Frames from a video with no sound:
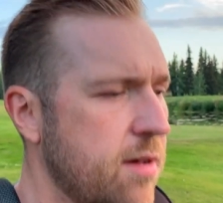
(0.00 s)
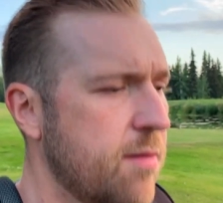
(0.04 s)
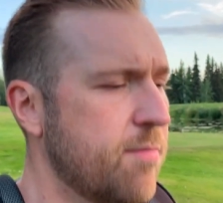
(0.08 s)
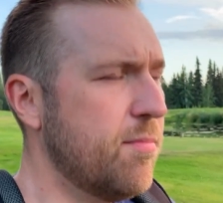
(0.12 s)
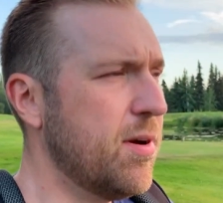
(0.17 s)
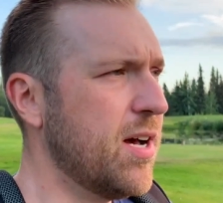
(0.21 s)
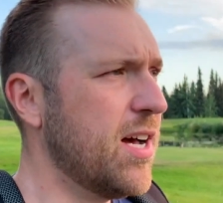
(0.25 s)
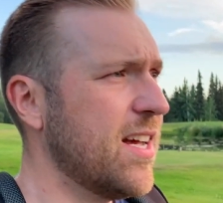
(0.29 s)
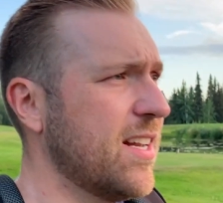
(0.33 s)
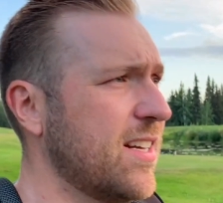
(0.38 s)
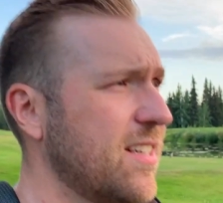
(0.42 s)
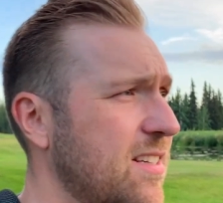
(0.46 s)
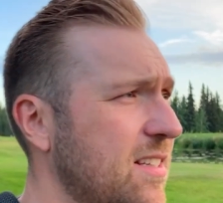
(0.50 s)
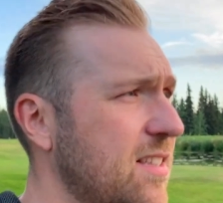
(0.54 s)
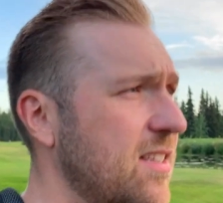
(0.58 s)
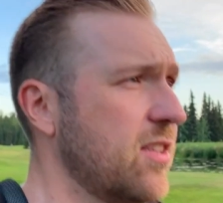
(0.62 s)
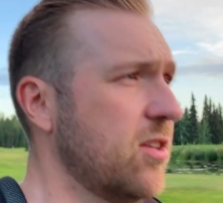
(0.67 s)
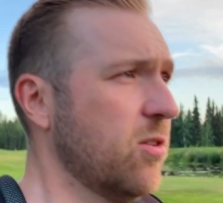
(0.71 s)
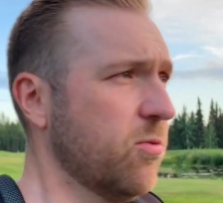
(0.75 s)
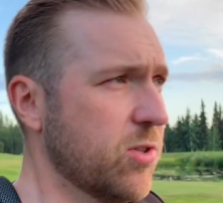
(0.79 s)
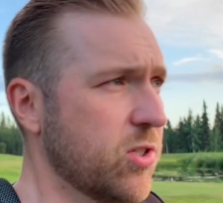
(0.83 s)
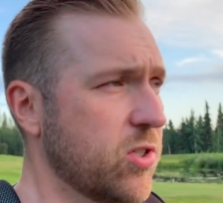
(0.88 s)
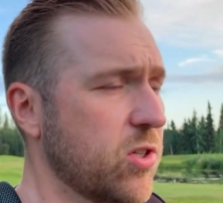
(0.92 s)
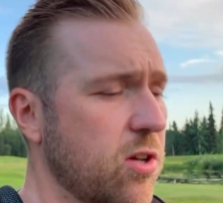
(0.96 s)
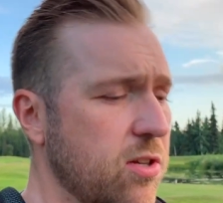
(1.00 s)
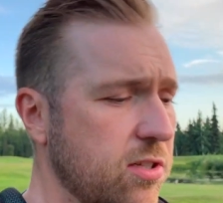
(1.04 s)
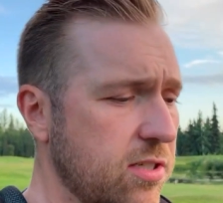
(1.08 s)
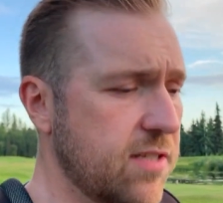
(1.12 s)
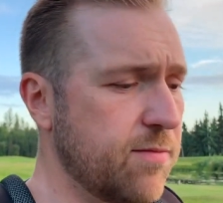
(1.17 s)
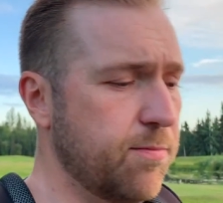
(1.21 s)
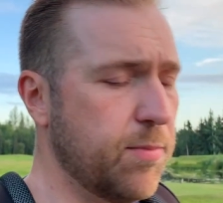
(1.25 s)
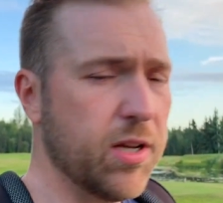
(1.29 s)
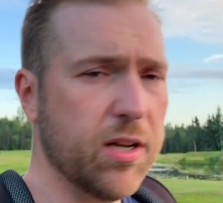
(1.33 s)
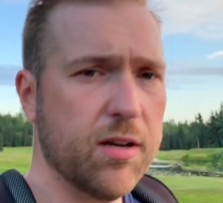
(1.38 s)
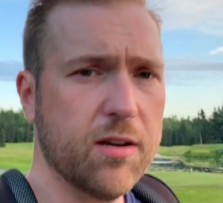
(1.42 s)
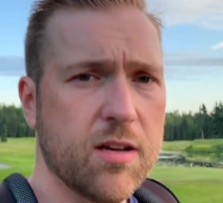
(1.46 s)
but the results
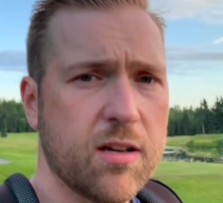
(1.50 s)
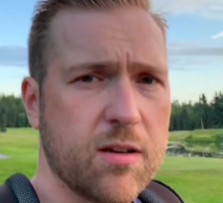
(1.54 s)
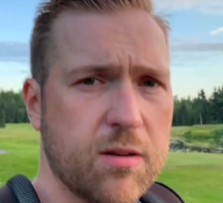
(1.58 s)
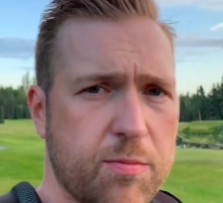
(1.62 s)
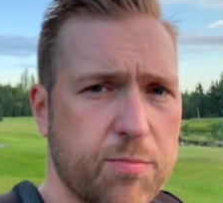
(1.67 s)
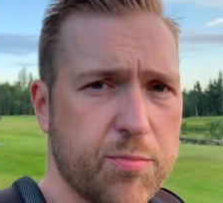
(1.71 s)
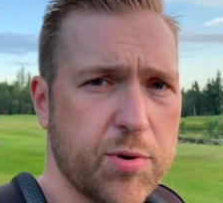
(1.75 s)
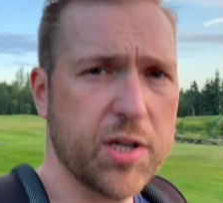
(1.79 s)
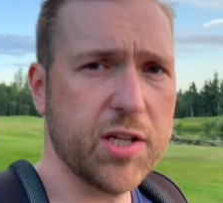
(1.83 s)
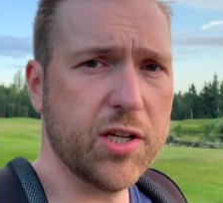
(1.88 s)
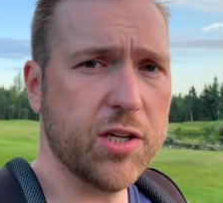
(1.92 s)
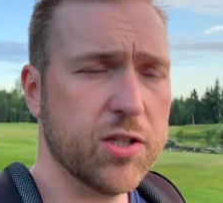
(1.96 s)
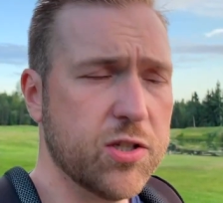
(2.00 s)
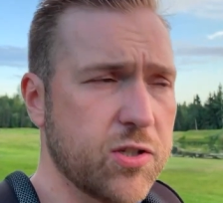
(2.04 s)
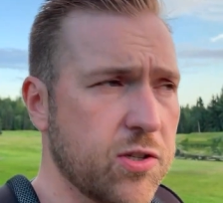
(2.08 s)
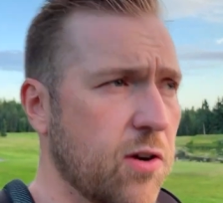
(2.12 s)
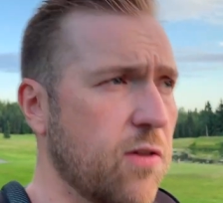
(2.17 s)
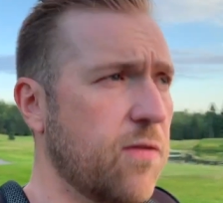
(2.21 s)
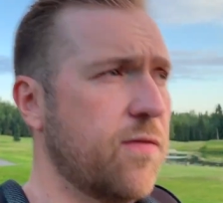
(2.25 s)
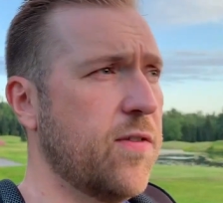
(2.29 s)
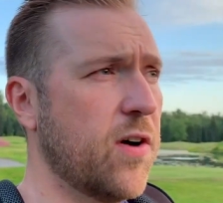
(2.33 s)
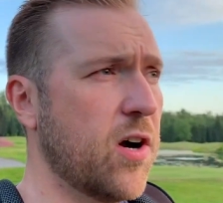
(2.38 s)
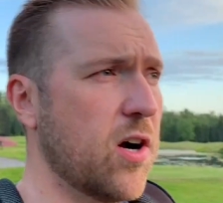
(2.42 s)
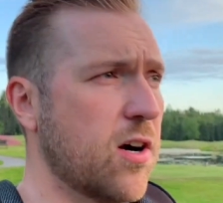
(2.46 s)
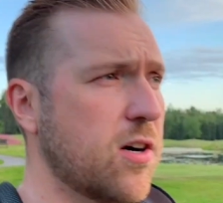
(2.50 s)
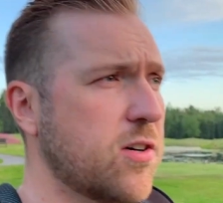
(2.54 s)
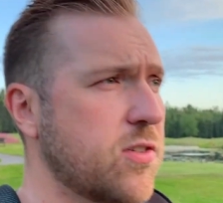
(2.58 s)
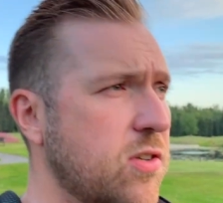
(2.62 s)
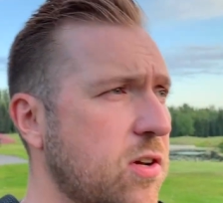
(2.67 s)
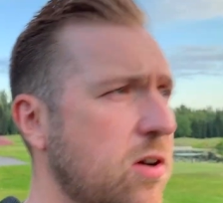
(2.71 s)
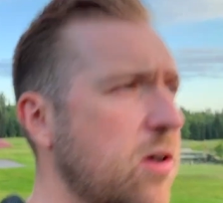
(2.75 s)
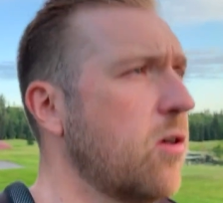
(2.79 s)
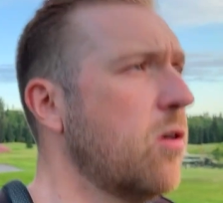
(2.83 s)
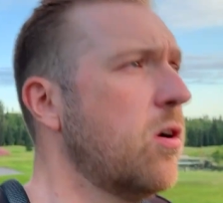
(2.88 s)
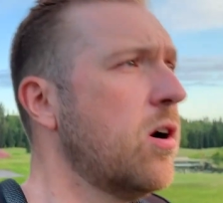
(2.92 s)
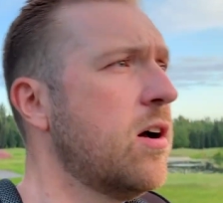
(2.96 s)
have been pretty good so far,
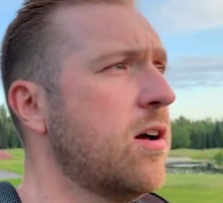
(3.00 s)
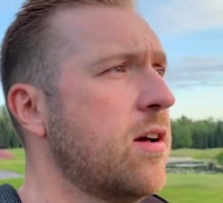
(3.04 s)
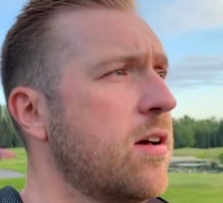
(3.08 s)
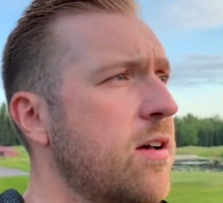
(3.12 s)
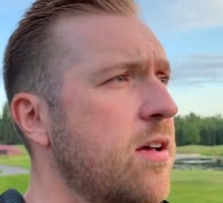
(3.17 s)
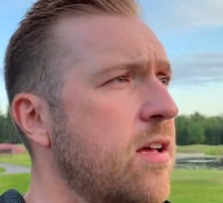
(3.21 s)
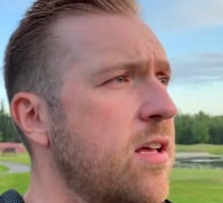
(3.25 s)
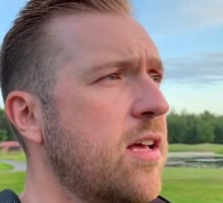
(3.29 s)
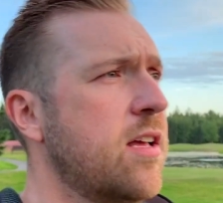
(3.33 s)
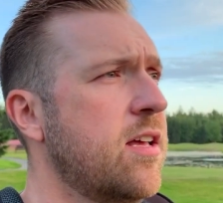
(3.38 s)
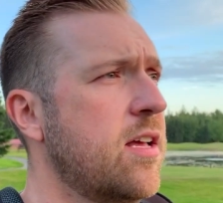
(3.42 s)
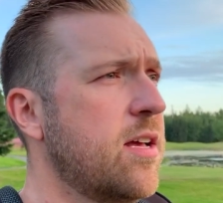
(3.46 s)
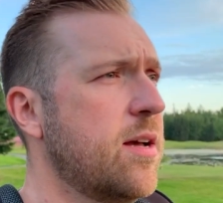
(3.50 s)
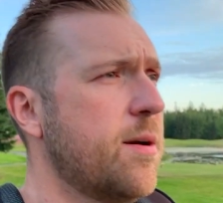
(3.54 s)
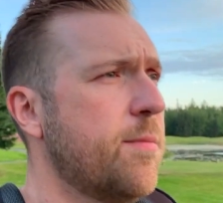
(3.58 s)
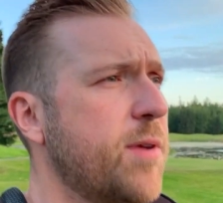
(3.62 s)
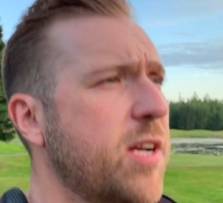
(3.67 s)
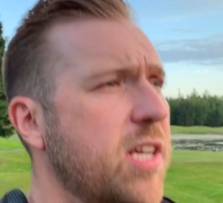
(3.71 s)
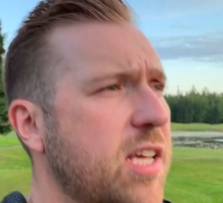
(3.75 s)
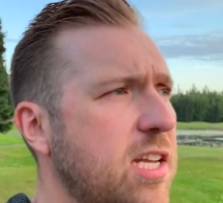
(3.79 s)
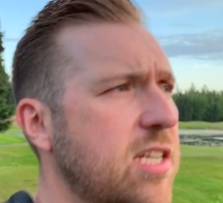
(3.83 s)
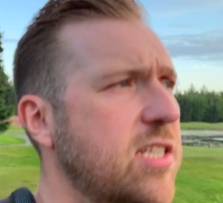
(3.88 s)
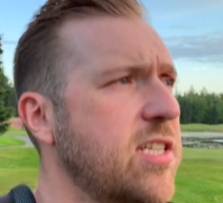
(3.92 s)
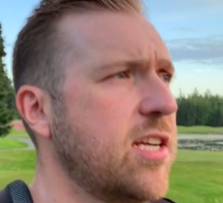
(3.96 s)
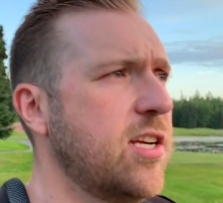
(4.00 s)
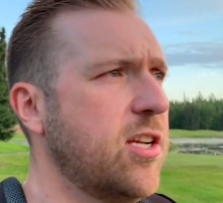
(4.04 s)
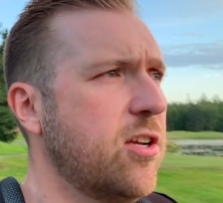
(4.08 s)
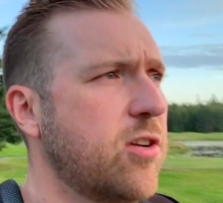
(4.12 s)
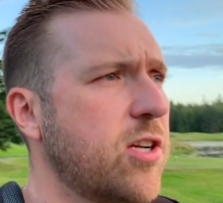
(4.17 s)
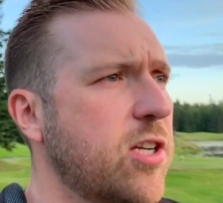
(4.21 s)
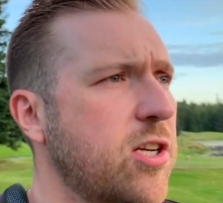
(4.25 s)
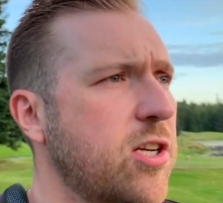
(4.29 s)
so I'm going to continue to